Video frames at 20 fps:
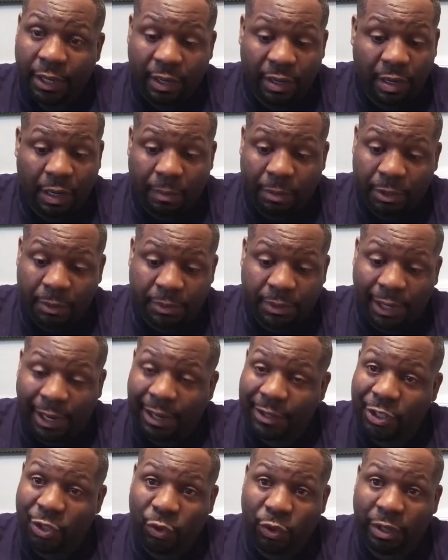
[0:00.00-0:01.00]
You're going to be
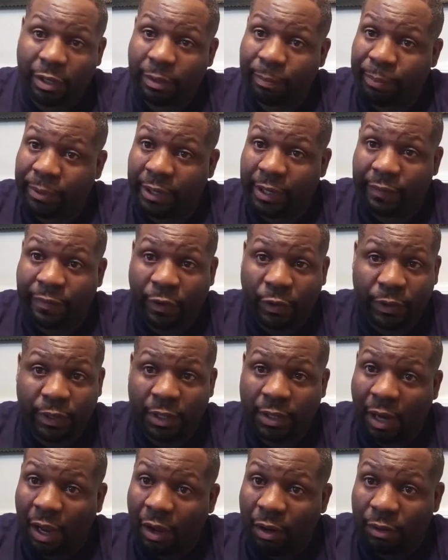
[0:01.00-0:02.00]
sometimes you want to pick up the phone
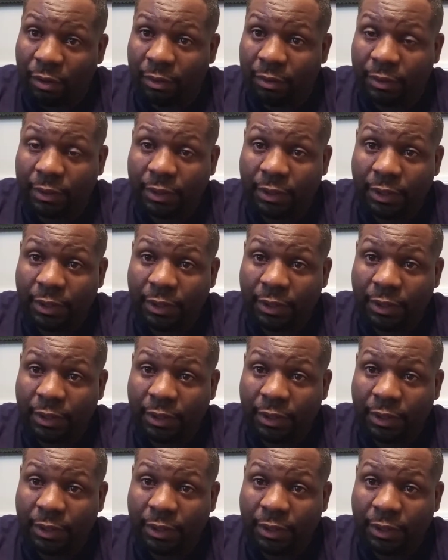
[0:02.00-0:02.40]
and call them.